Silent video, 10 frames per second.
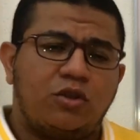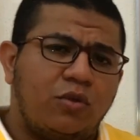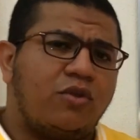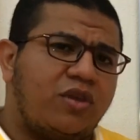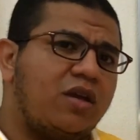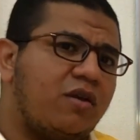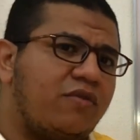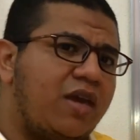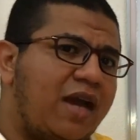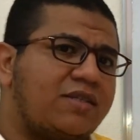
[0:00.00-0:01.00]
Don't think
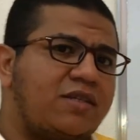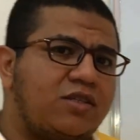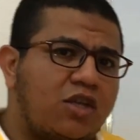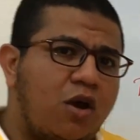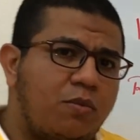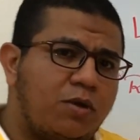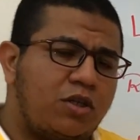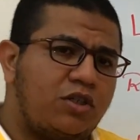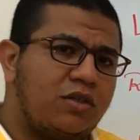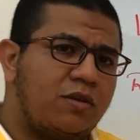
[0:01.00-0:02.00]
of the accent so
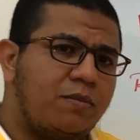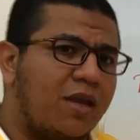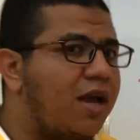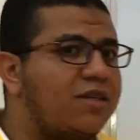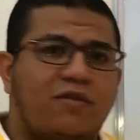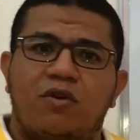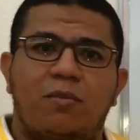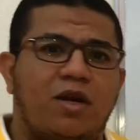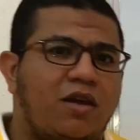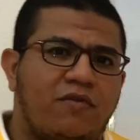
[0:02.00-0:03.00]
much, because
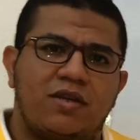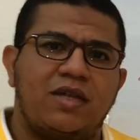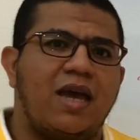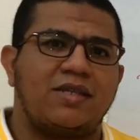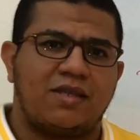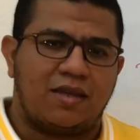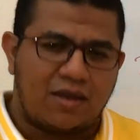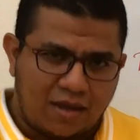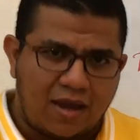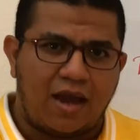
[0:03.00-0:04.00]
everybody of us has
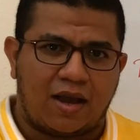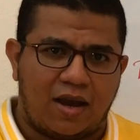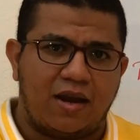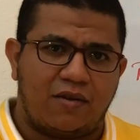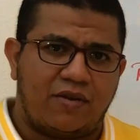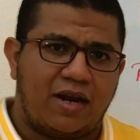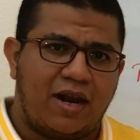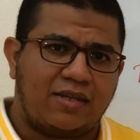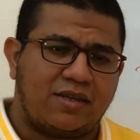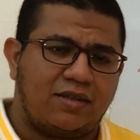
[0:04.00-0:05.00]
a kind of an
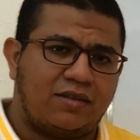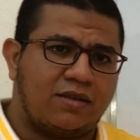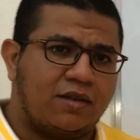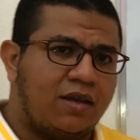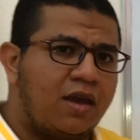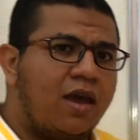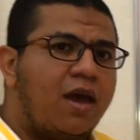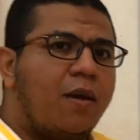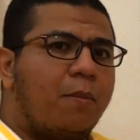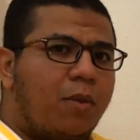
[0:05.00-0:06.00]
accent,
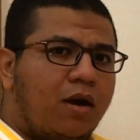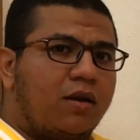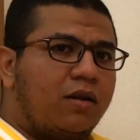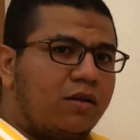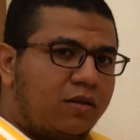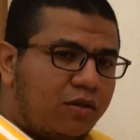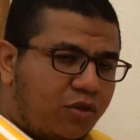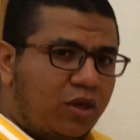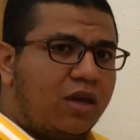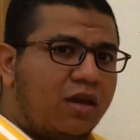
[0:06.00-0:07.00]
but
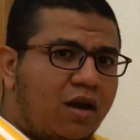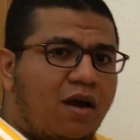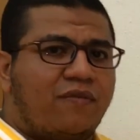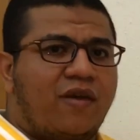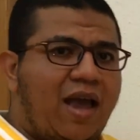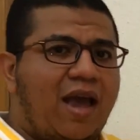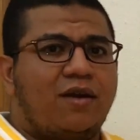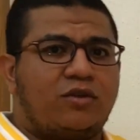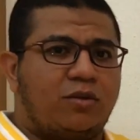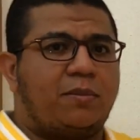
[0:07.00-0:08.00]
think of
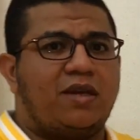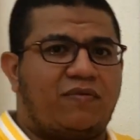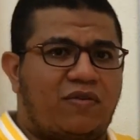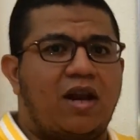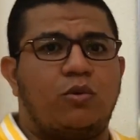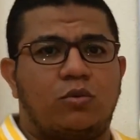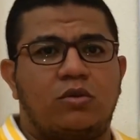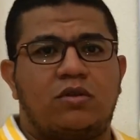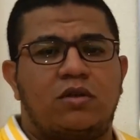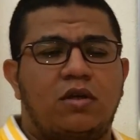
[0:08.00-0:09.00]
how to be
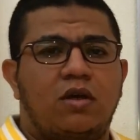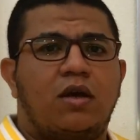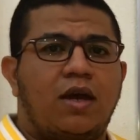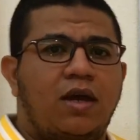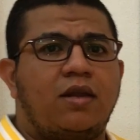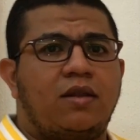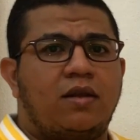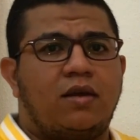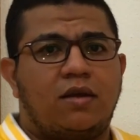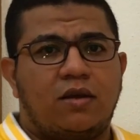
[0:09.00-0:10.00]
fluent
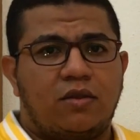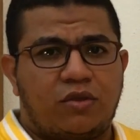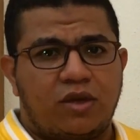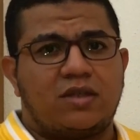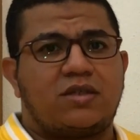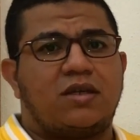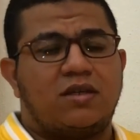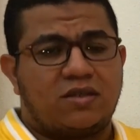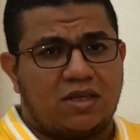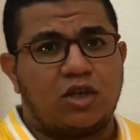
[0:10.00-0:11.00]
in this
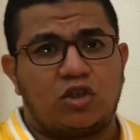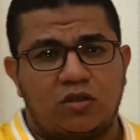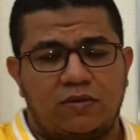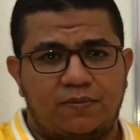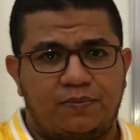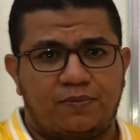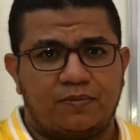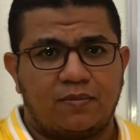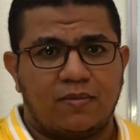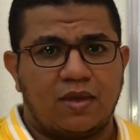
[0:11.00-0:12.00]
section.
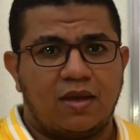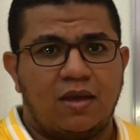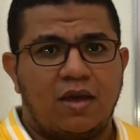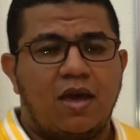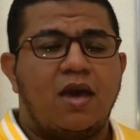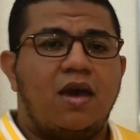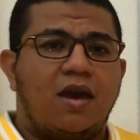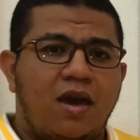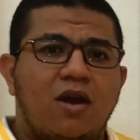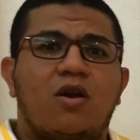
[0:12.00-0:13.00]

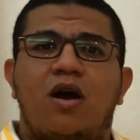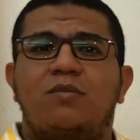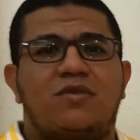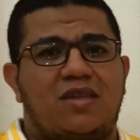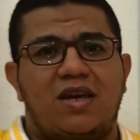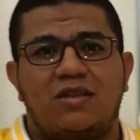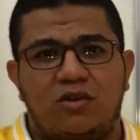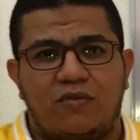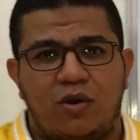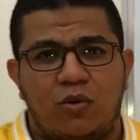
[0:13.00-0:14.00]
Here comes the end
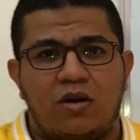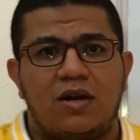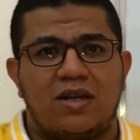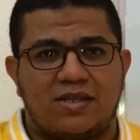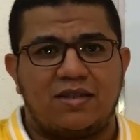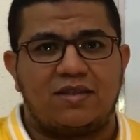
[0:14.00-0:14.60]
of our lesson